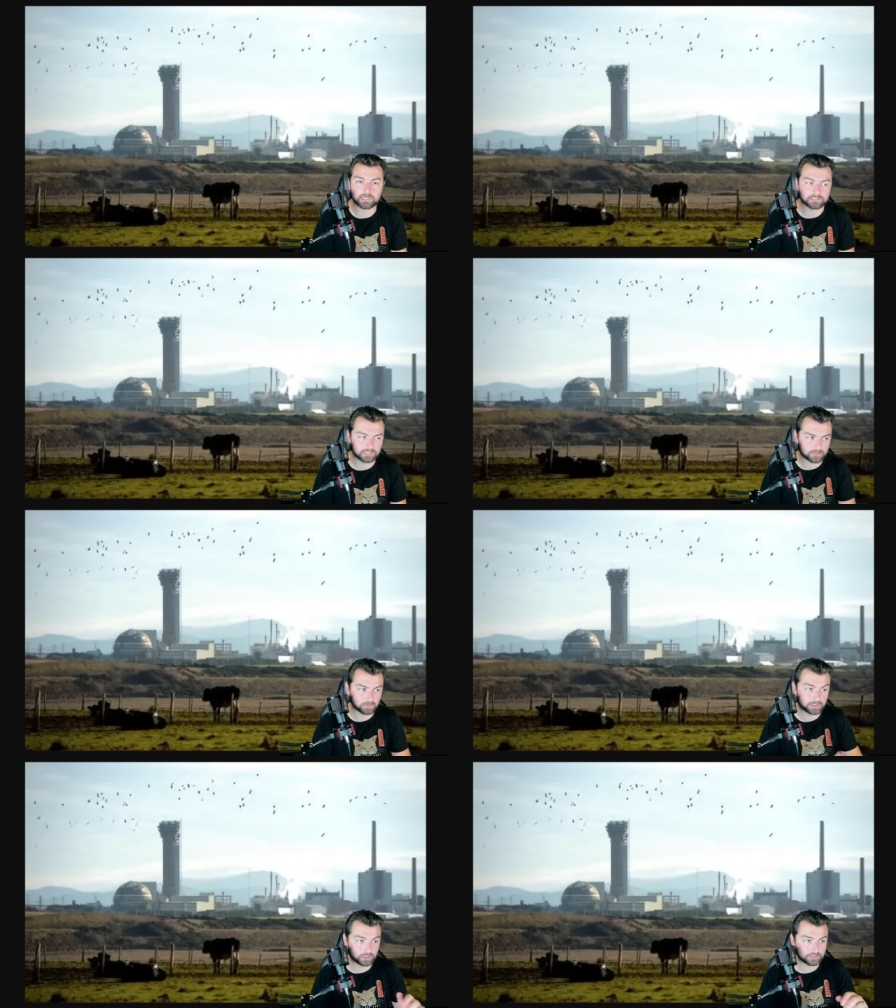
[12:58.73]
as this
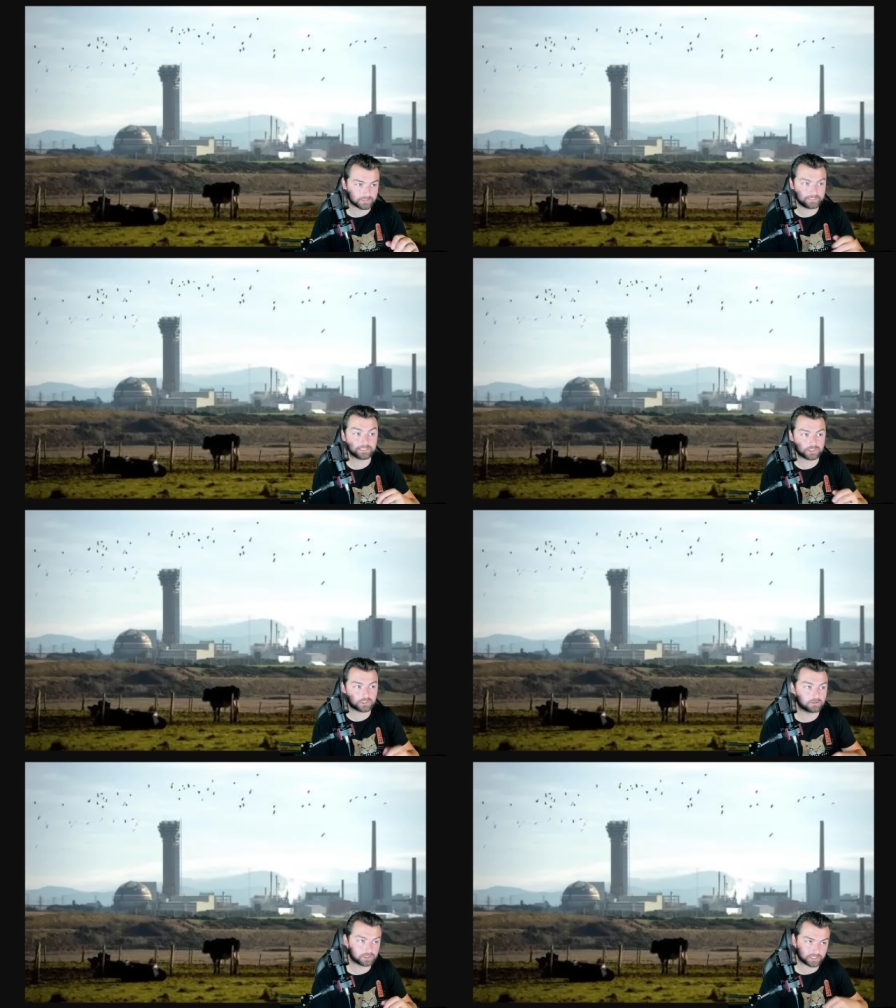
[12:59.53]
was just
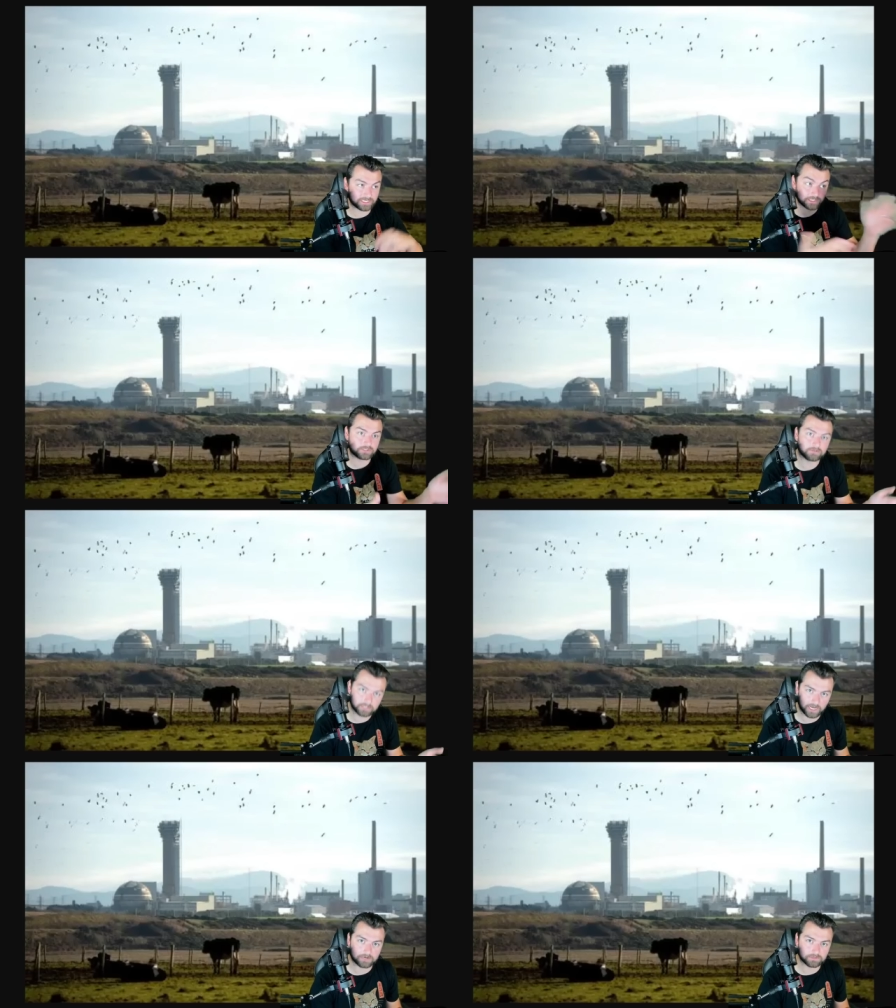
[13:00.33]
discharged into
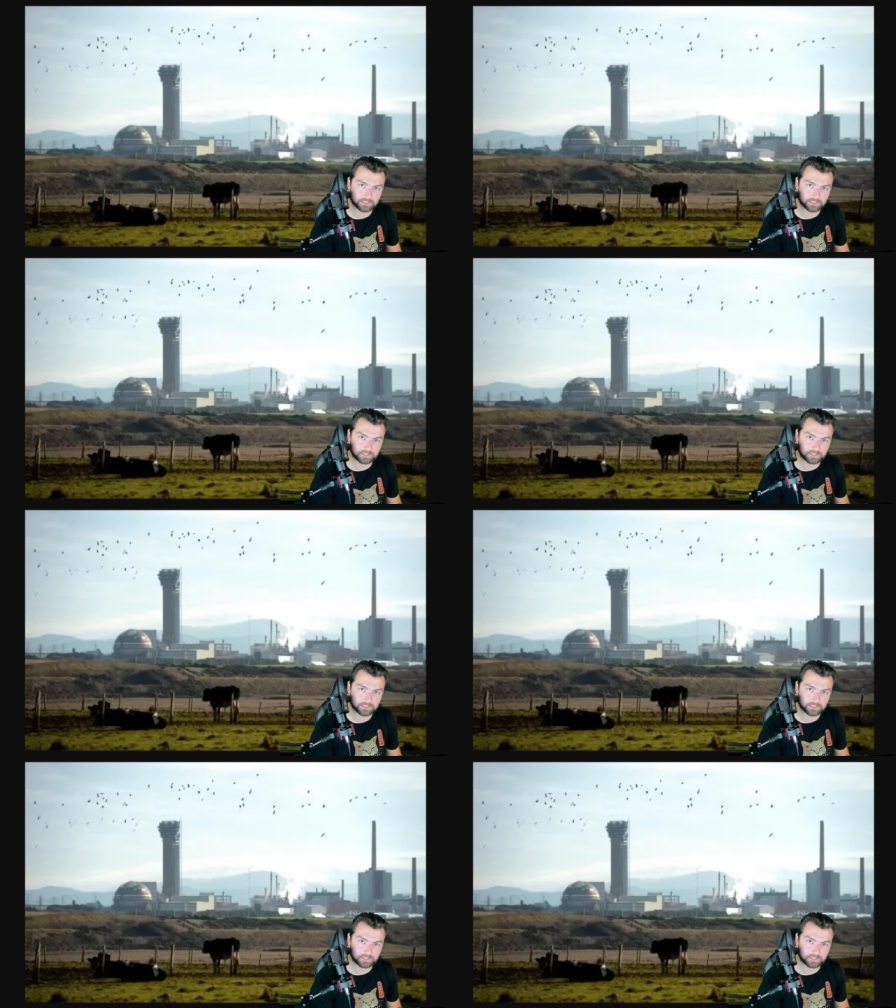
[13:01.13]
the Irish